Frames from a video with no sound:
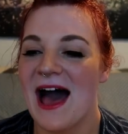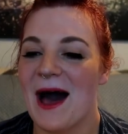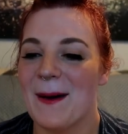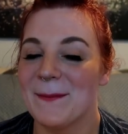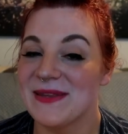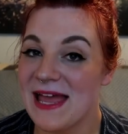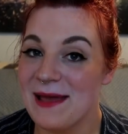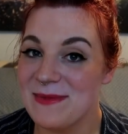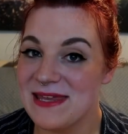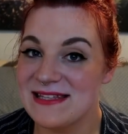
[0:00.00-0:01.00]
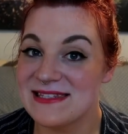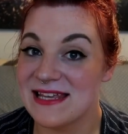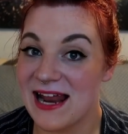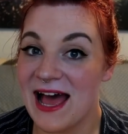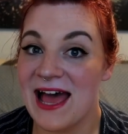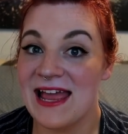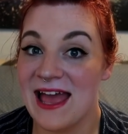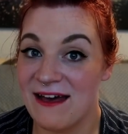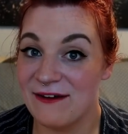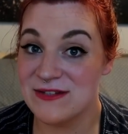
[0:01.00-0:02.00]
um, but that means that I
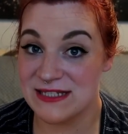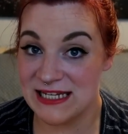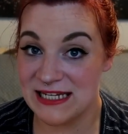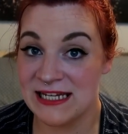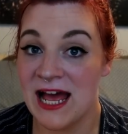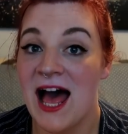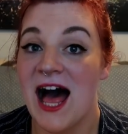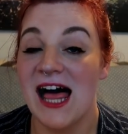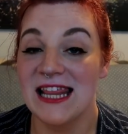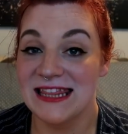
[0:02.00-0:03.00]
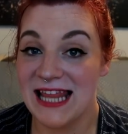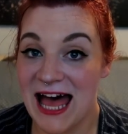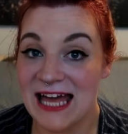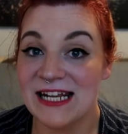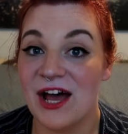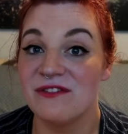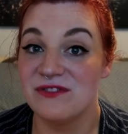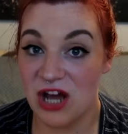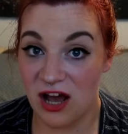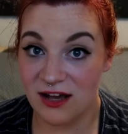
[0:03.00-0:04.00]
have seen a lot of
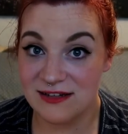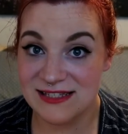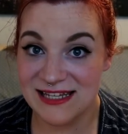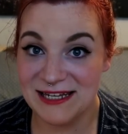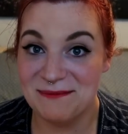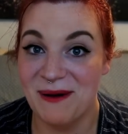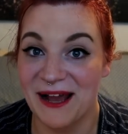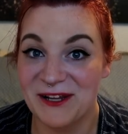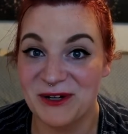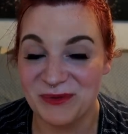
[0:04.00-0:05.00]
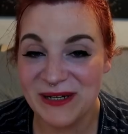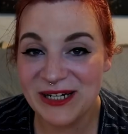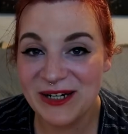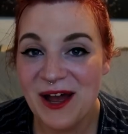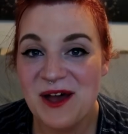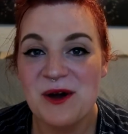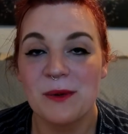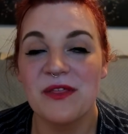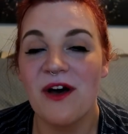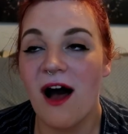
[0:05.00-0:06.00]
dogs in my career
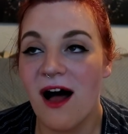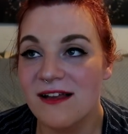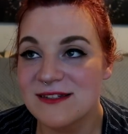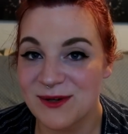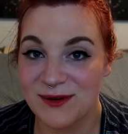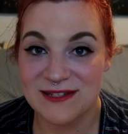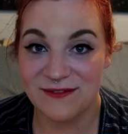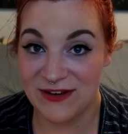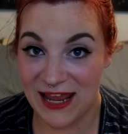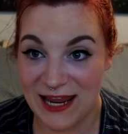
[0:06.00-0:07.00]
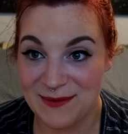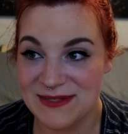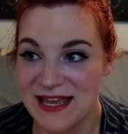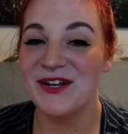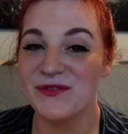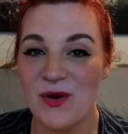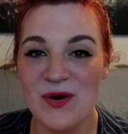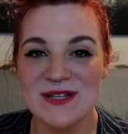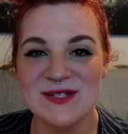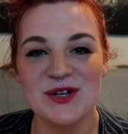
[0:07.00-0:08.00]
with all sorts of names and of
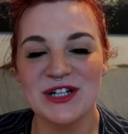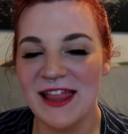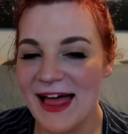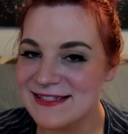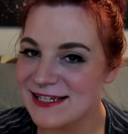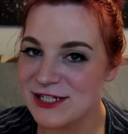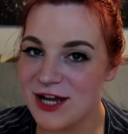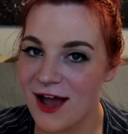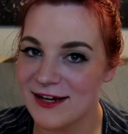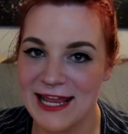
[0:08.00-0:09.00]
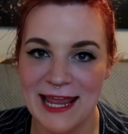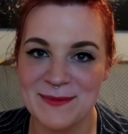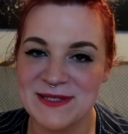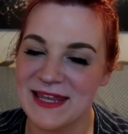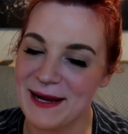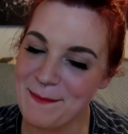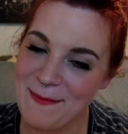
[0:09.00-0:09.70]
course your classic dog names like